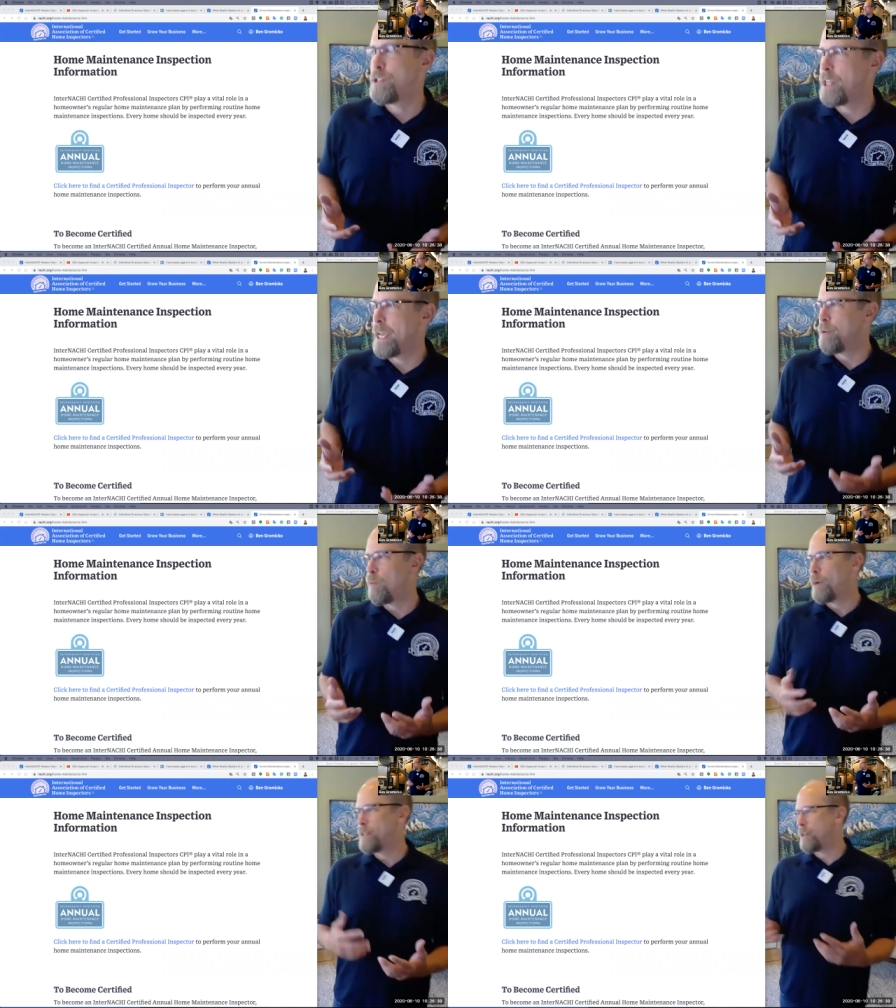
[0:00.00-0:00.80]
like
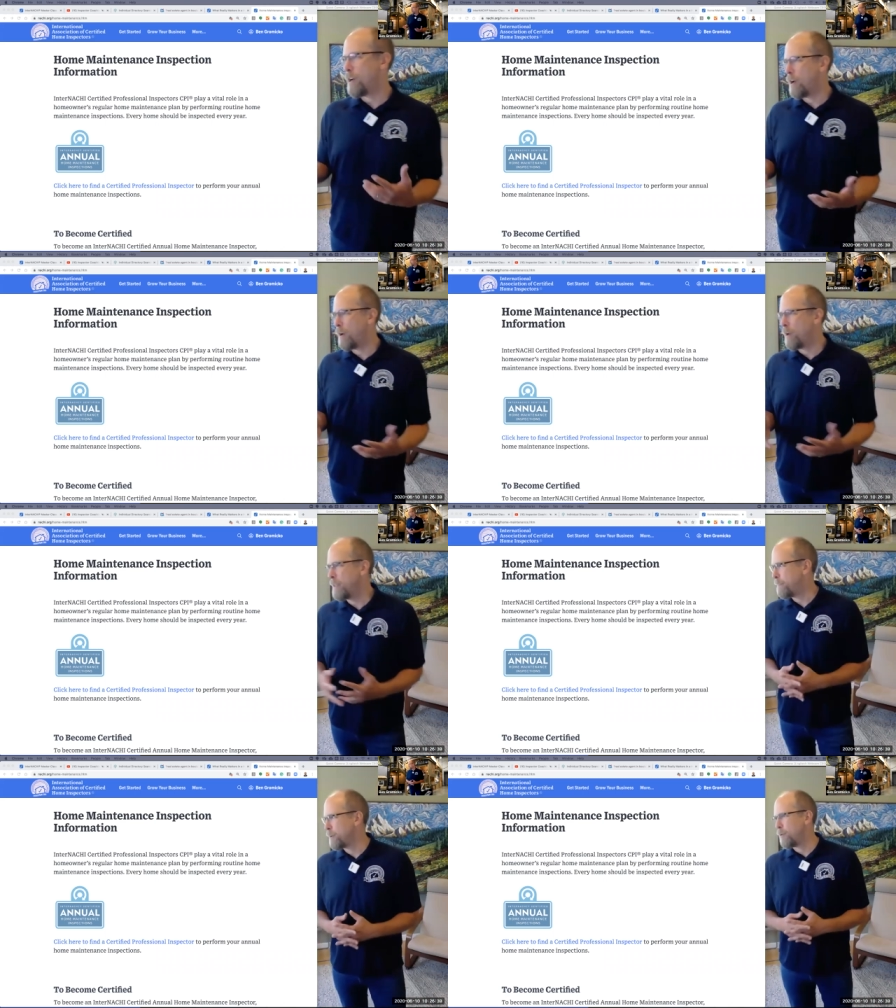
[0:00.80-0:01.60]
what's a
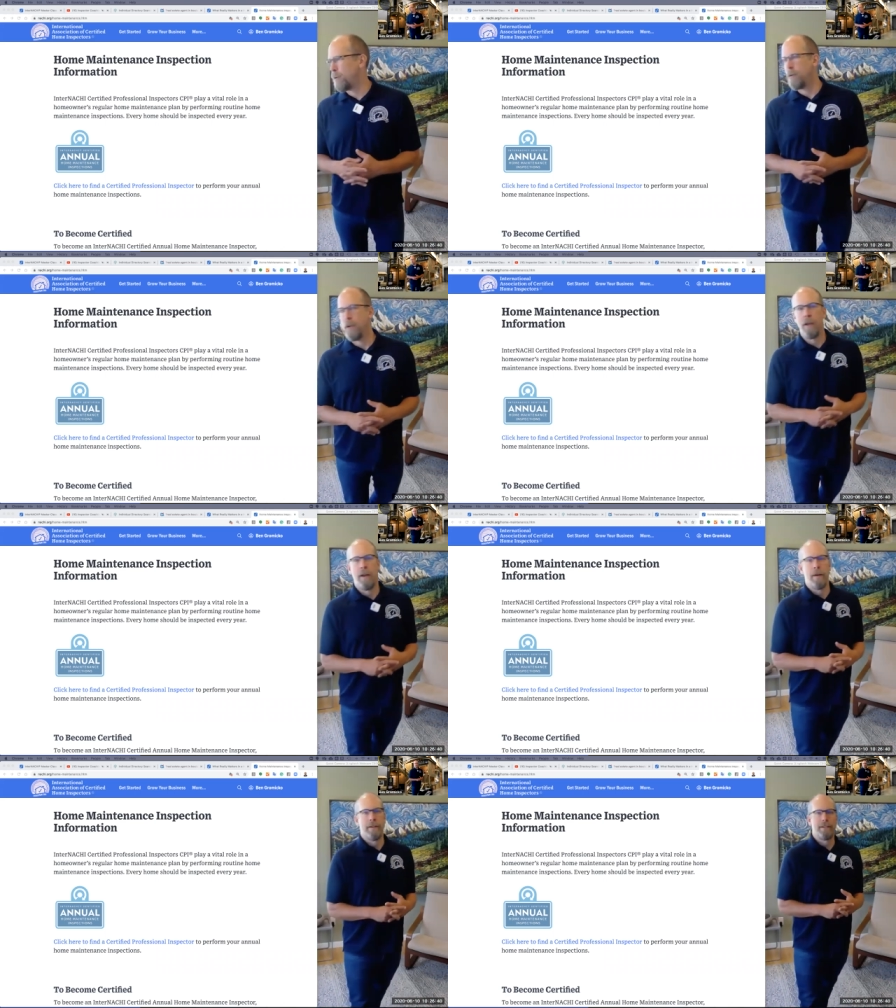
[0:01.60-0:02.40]
typical
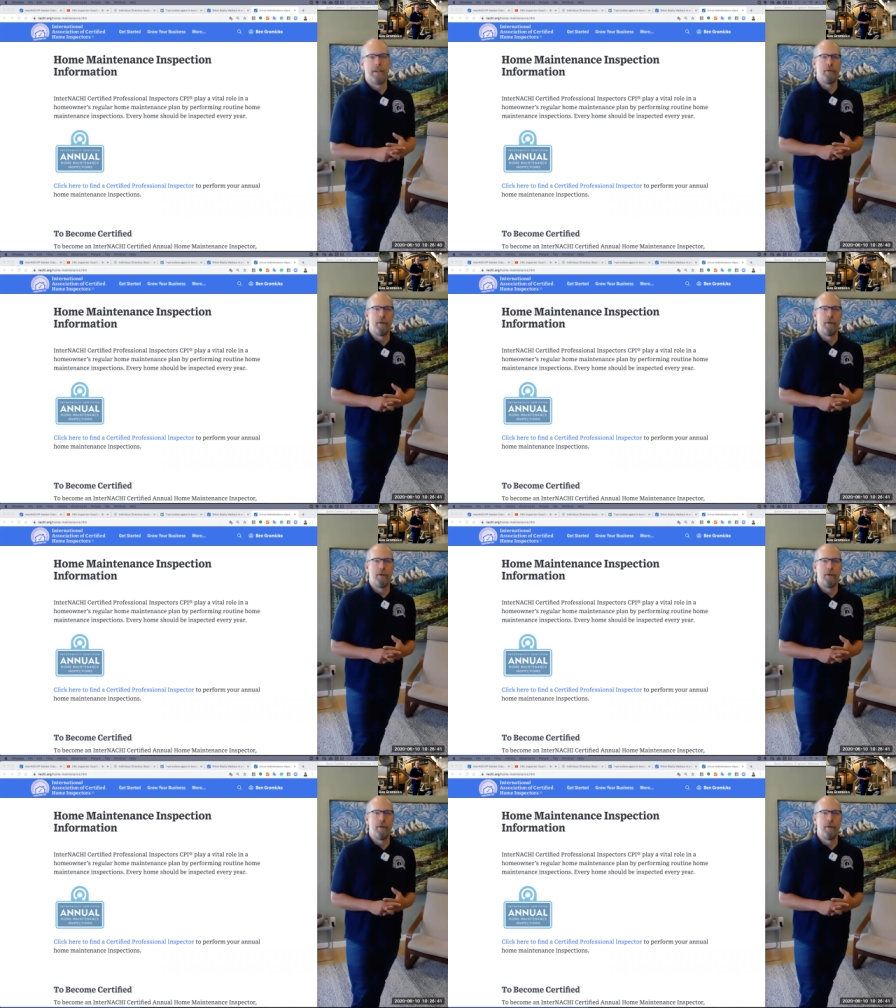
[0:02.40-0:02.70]
summary